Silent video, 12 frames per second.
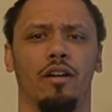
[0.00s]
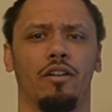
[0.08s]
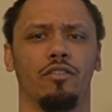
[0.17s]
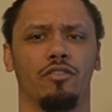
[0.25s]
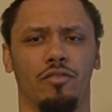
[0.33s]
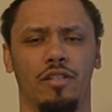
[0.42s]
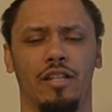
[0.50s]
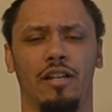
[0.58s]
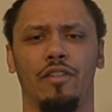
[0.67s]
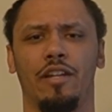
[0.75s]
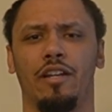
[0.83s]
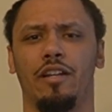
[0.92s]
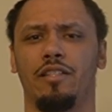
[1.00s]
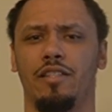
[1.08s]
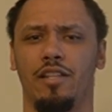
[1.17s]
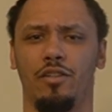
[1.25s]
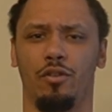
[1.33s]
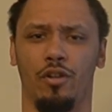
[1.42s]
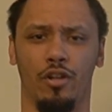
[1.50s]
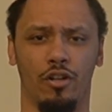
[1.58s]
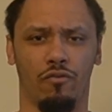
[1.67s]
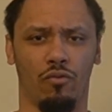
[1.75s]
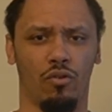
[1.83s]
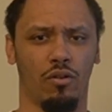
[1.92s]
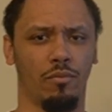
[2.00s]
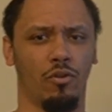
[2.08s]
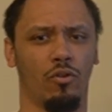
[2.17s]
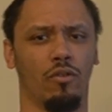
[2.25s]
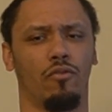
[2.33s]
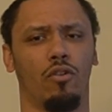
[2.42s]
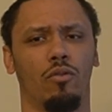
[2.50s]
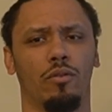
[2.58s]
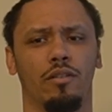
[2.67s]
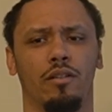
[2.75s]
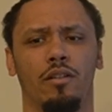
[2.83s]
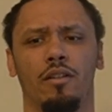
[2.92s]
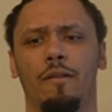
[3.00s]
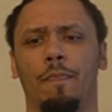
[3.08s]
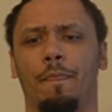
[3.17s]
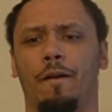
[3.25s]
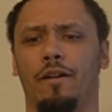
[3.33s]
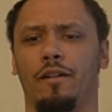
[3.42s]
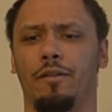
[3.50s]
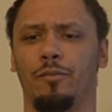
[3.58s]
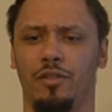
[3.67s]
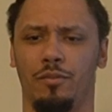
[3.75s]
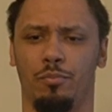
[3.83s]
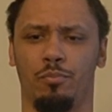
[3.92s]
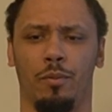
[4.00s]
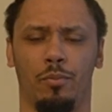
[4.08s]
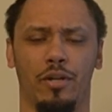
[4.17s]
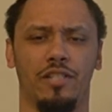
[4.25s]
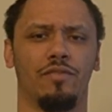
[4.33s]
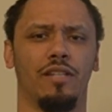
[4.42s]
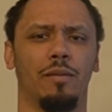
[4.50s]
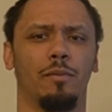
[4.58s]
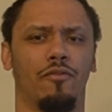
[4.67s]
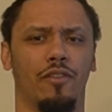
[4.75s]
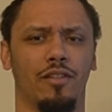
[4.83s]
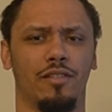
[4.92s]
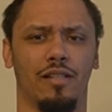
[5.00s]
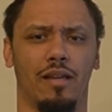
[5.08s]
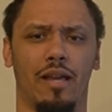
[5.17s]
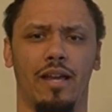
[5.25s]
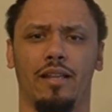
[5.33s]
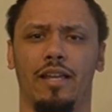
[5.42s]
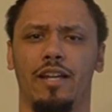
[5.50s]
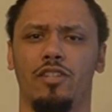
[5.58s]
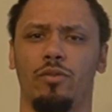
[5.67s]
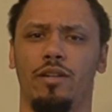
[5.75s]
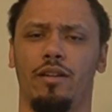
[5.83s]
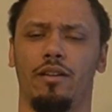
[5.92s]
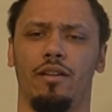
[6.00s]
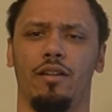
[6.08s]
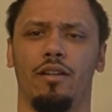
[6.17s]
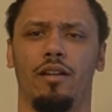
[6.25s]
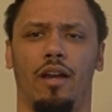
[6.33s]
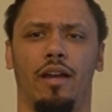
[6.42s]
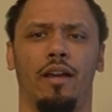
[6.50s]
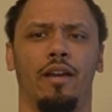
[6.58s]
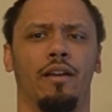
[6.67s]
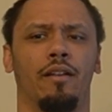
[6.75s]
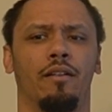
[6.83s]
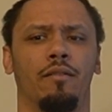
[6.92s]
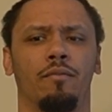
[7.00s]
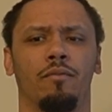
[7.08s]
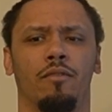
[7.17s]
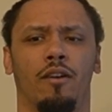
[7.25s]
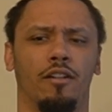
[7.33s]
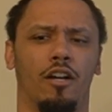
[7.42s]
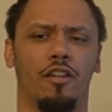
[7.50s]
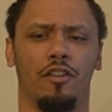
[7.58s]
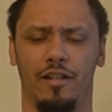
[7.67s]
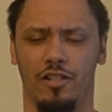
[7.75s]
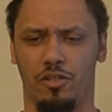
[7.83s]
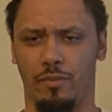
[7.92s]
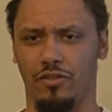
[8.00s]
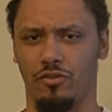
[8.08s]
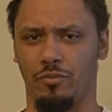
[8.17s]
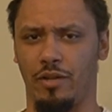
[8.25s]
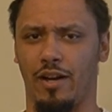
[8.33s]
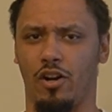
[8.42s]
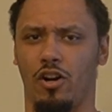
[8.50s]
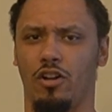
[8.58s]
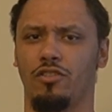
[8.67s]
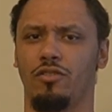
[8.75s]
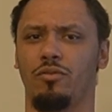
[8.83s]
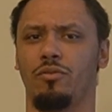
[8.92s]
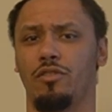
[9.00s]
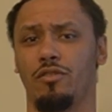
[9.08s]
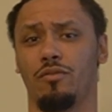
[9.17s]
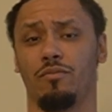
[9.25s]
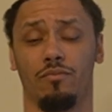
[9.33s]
So seeing if they can continue their good form going forward with the impressive team defense that they had last week. And on the other end of the spectrum, you had Carlton, who was